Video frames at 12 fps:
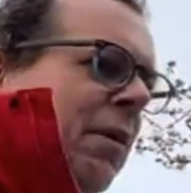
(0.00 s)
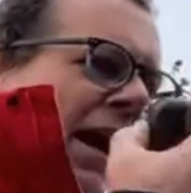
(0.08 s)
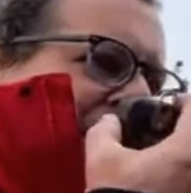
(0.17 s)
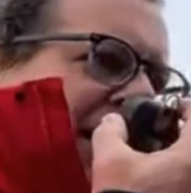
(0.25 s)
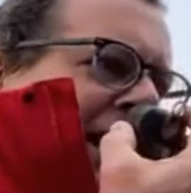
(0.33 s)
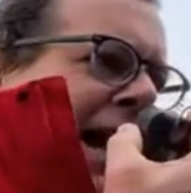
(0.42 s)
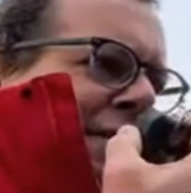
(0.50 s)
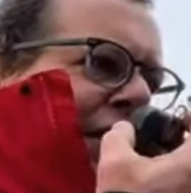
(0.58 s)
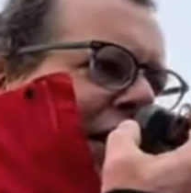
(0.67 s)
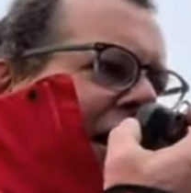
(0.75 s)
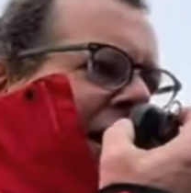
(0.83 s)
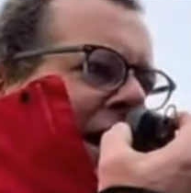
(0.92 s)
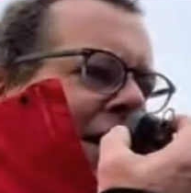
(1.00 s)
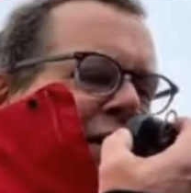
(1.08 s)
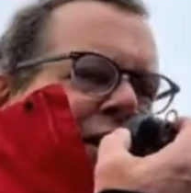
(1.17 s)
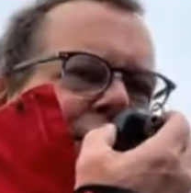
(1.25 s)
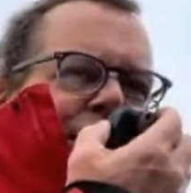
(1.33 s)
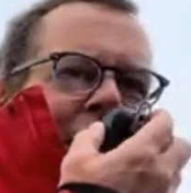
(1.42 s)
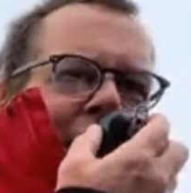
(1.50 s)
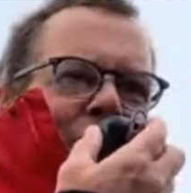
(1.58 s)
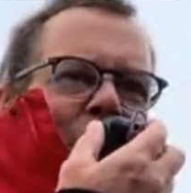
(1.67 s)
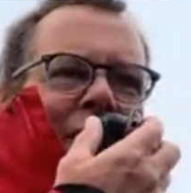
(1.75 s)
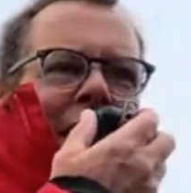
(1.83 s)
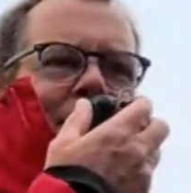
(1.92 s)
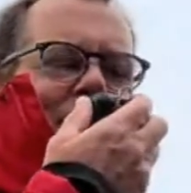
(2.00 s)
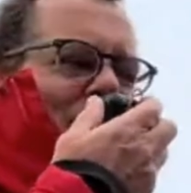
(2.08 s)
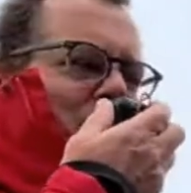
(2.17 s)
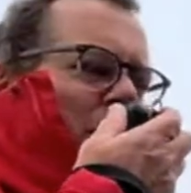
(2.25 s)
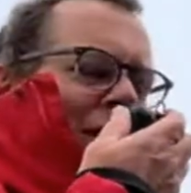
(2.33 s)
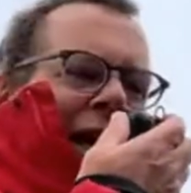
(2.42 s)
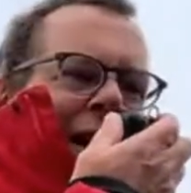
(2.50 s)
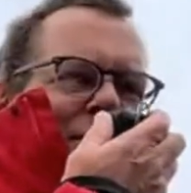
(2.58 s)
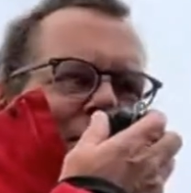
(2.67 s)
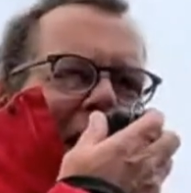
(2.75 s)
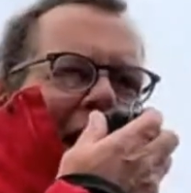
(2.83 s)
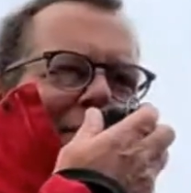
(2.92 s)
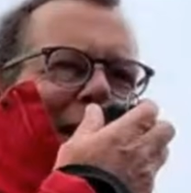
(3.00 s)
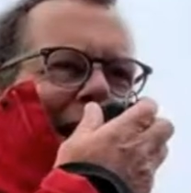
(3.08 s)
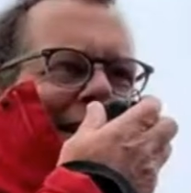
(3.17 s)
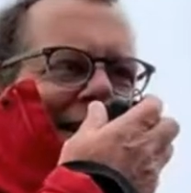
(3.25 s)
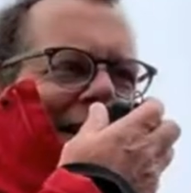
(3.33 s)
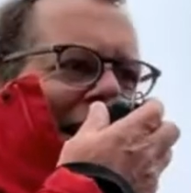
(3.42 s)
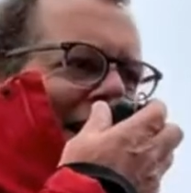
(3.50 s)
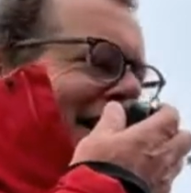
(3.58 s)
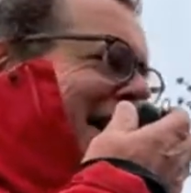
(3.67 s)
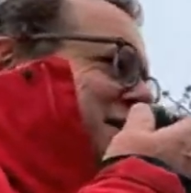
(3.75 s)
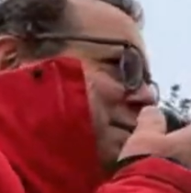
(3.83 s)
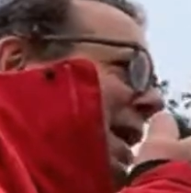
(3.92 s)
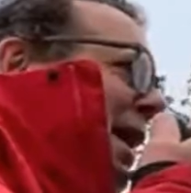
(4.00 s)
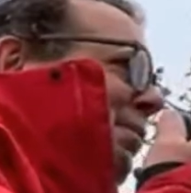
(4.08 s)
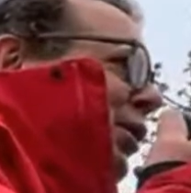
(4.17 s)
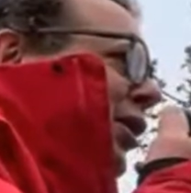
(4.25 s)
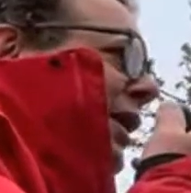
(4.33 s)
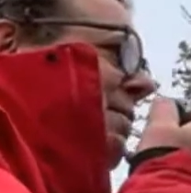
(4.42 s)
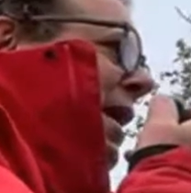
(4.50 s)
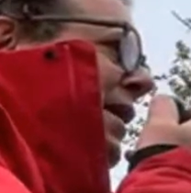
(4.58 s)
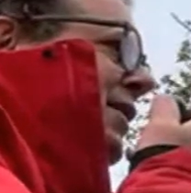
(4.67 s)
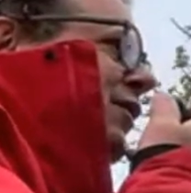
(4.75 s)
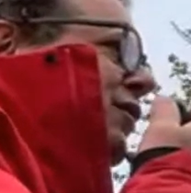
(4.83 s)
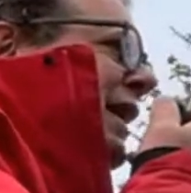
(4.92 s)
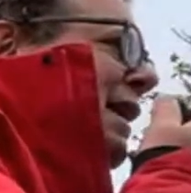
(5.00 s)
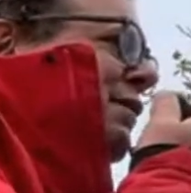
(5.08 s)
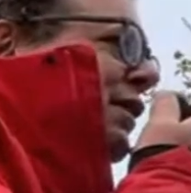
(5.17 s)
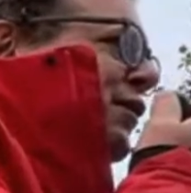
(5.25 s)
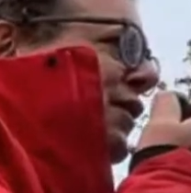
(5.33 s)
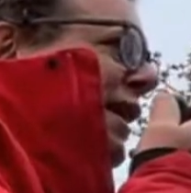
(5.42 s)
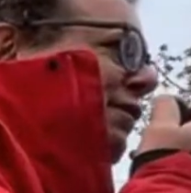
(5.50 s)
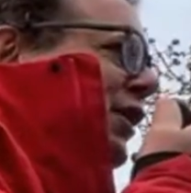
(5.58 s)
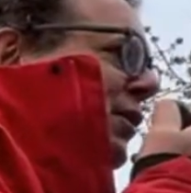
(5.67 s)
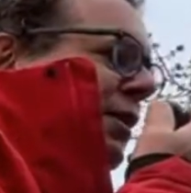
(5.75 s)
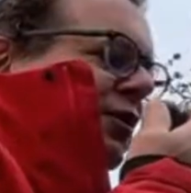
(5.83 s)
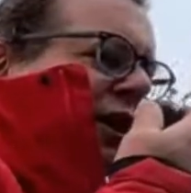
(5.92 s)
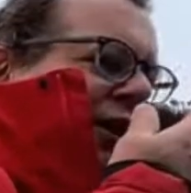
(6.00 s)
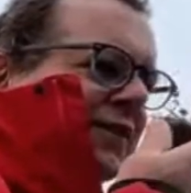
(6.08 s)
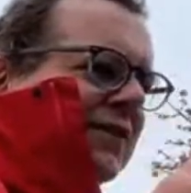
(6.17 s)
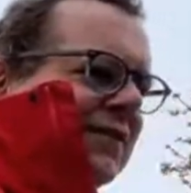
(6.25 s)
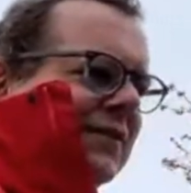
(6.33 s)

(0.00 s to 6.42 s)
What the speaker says: Mate, I love it. I love it. It's what keeps me up late at night and gets me up early, mate. I just love this stuff. QSL?